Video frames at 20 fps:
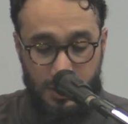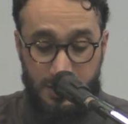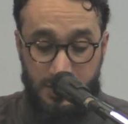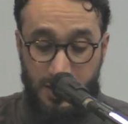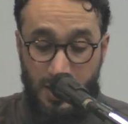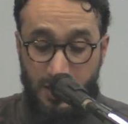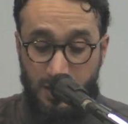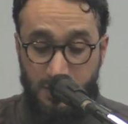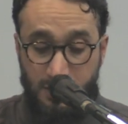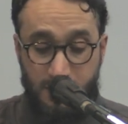
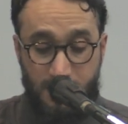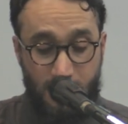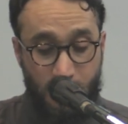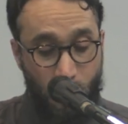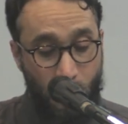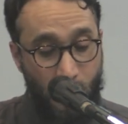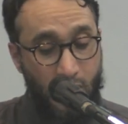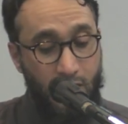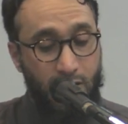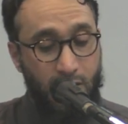And it
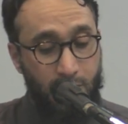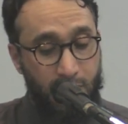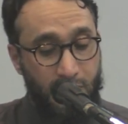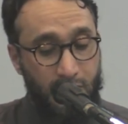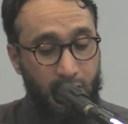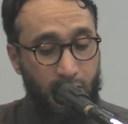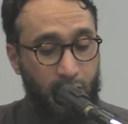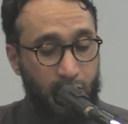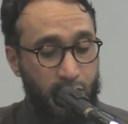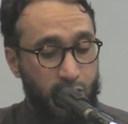takes
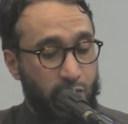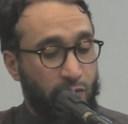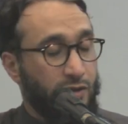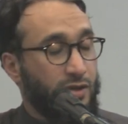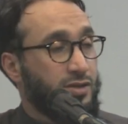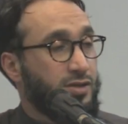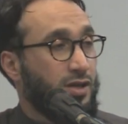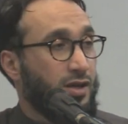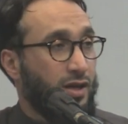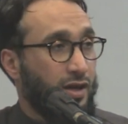quite a bit
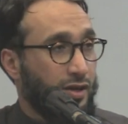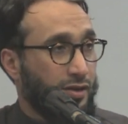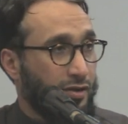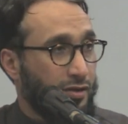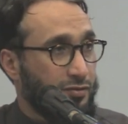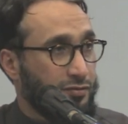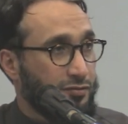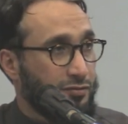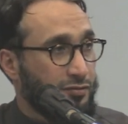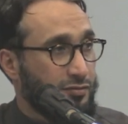of Surah
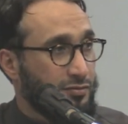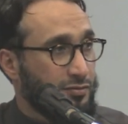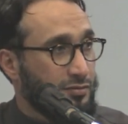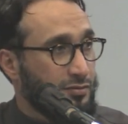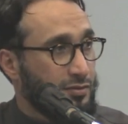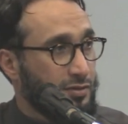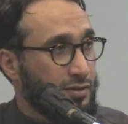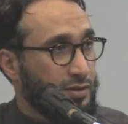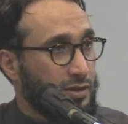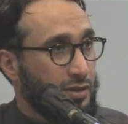Al-A'raf.
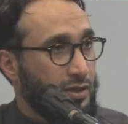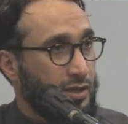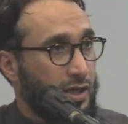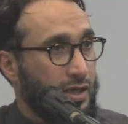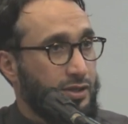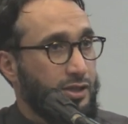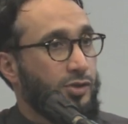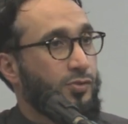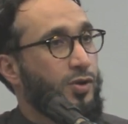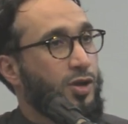
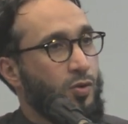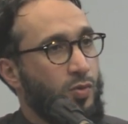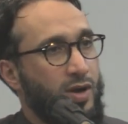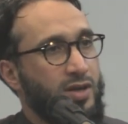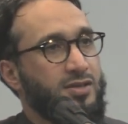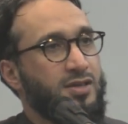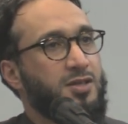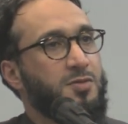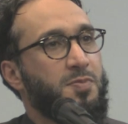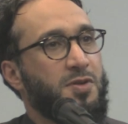And it
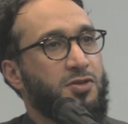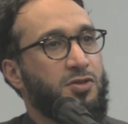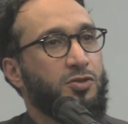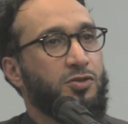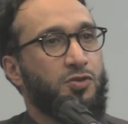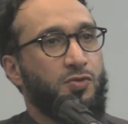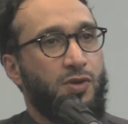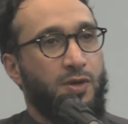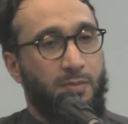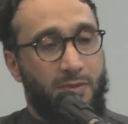requires a
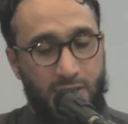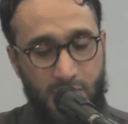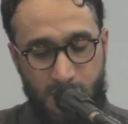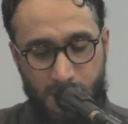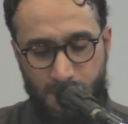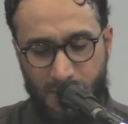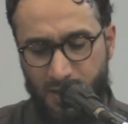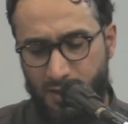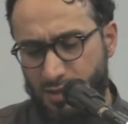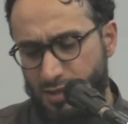special
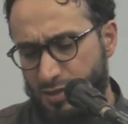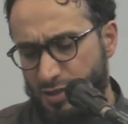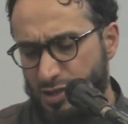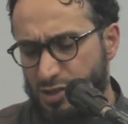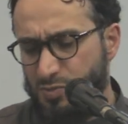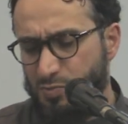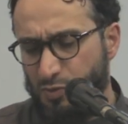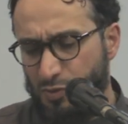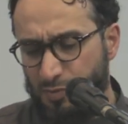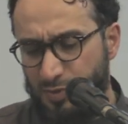treatment,
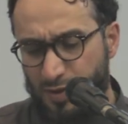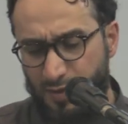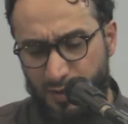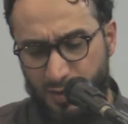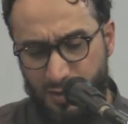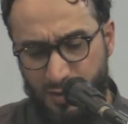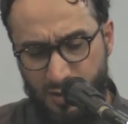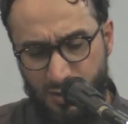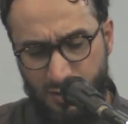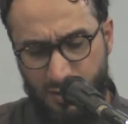because this is
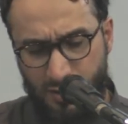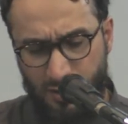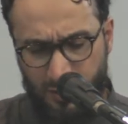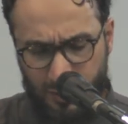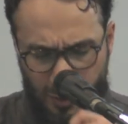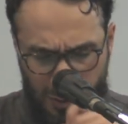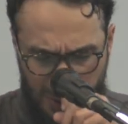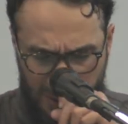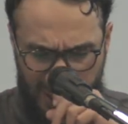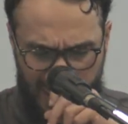probably
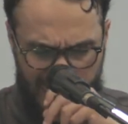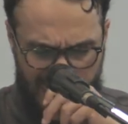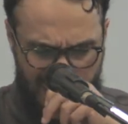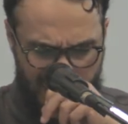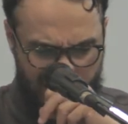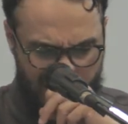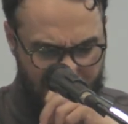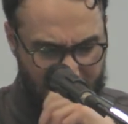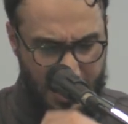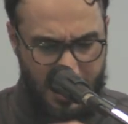the
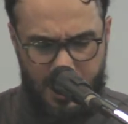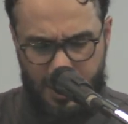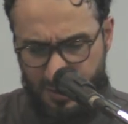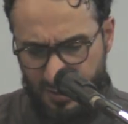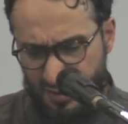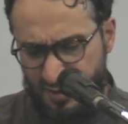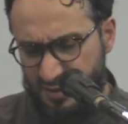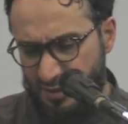longest.